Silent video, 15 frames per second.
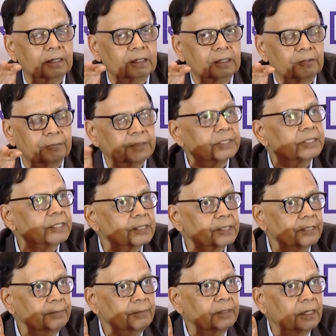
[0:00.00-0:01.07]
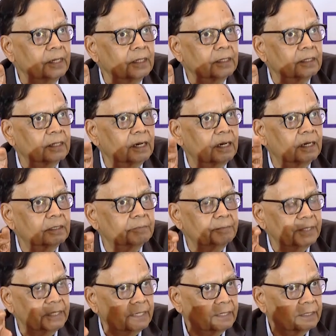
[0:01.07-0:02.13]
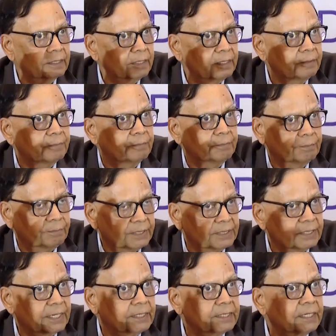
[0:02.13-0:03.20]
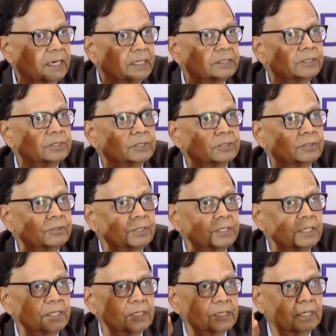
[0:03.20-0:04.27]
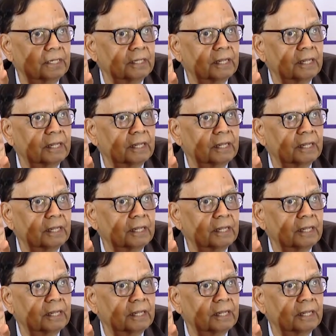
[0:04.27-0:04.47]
government system, meaning the Panchayati Raj institutions